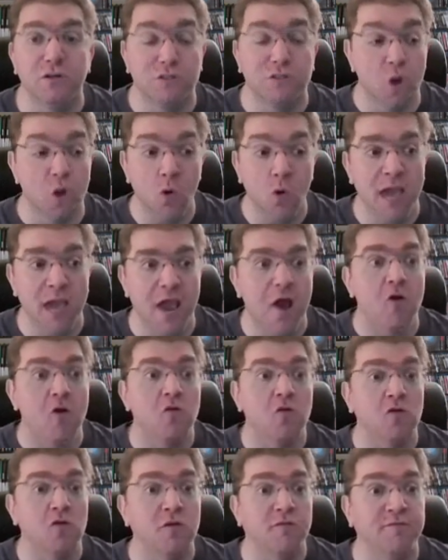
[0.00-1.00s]
no
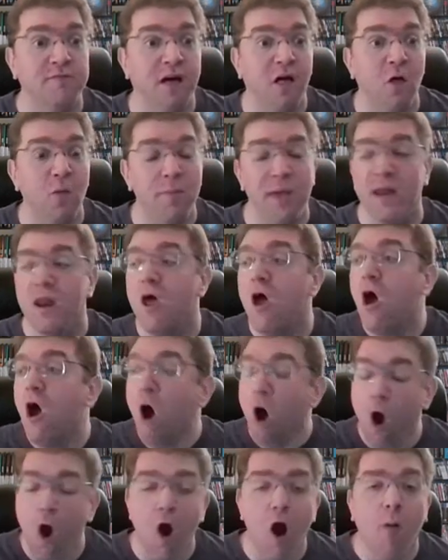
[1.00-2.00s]
character development,
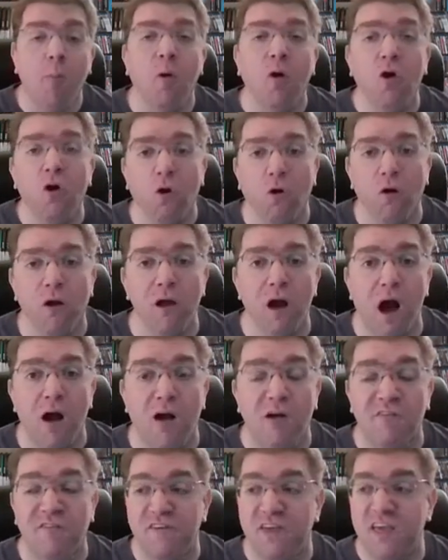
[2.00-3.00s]
horrible
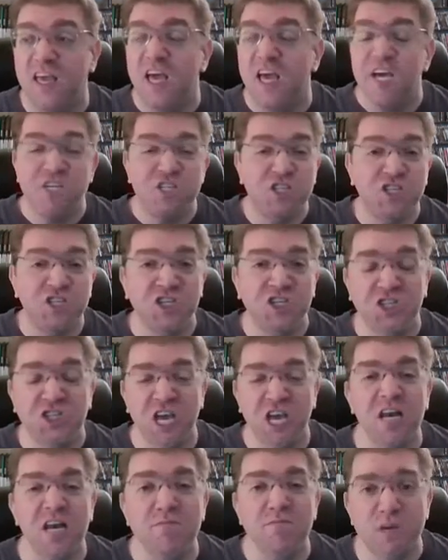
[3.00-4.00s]
choreography,
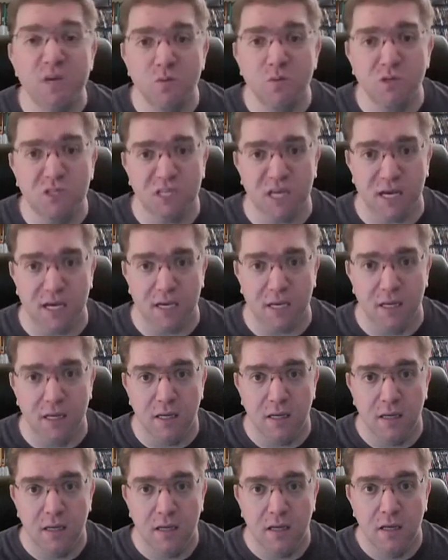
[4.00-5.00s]
shit music,
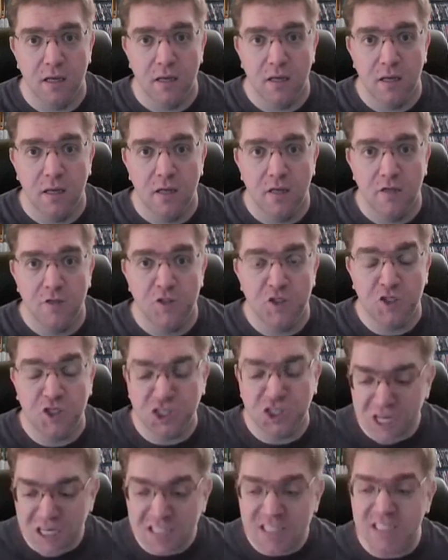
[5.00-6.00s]

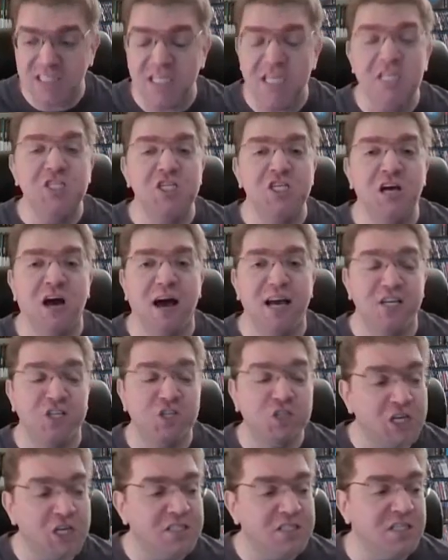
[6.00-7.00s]
shit CGI,
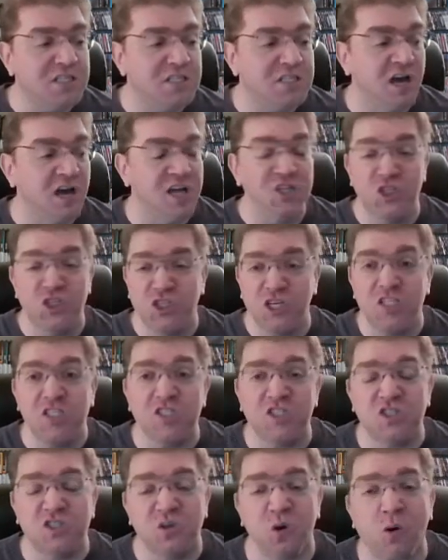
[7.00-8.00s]
shit design, shit
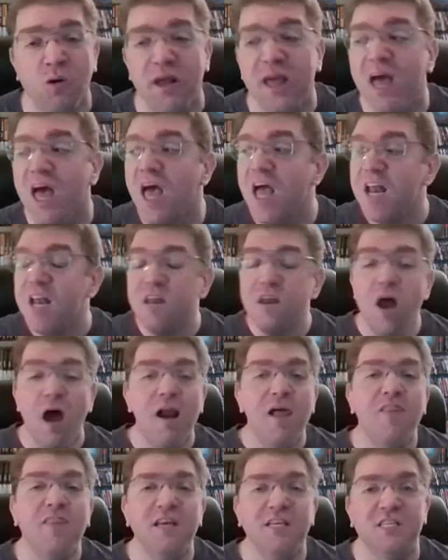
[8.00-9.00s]
story. None
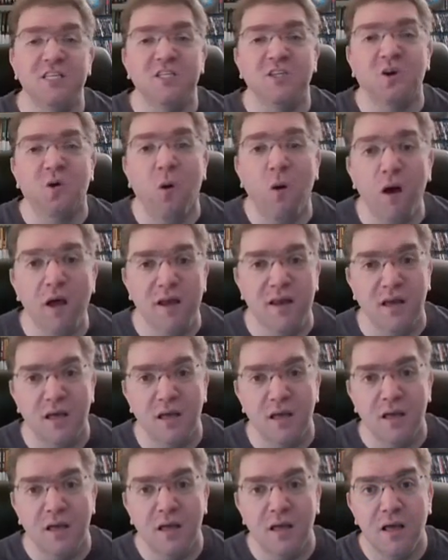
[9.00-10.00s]
of this is good.
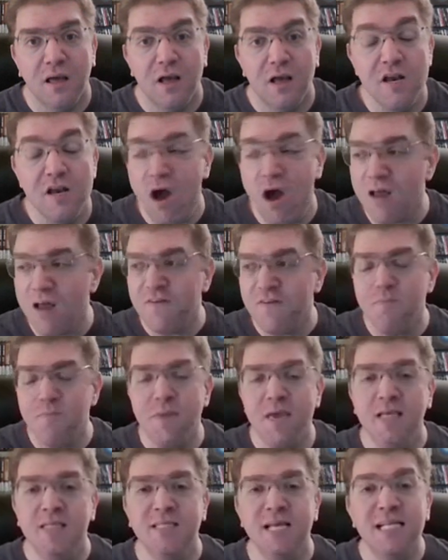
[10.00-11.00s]
None of it
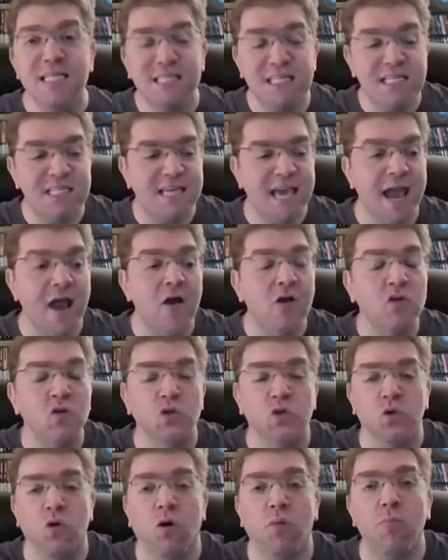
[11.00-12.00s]
makes sense. These
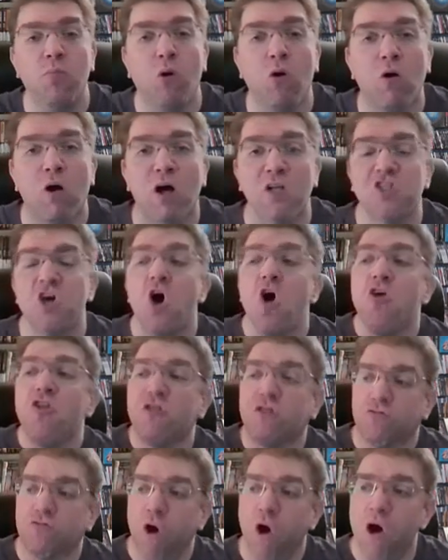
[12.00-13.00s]
characters are all morons.
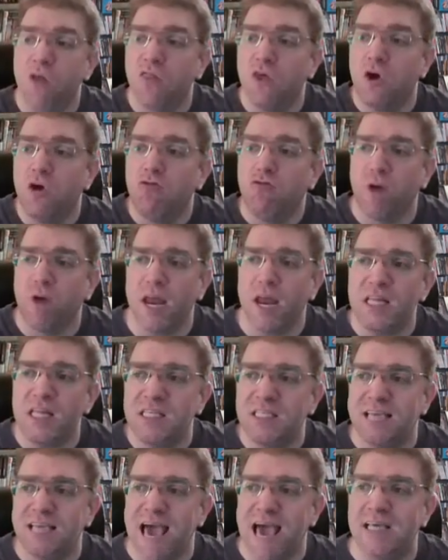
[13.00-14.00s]
Thrawn, the
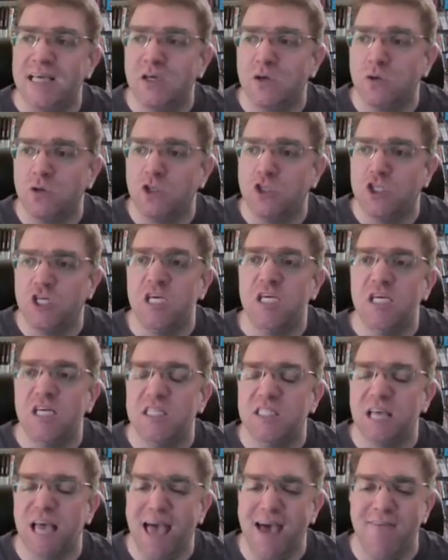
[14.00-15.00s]
greatest tactical
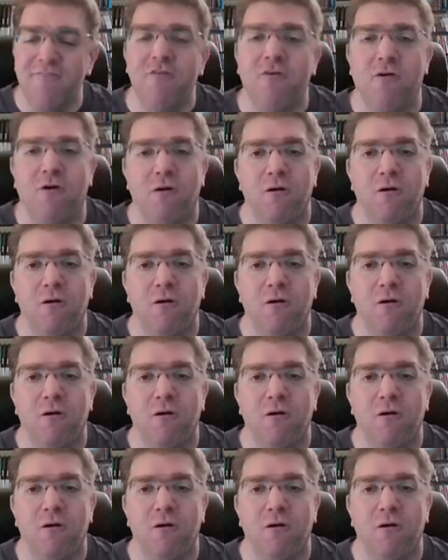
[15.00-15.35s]
genius ever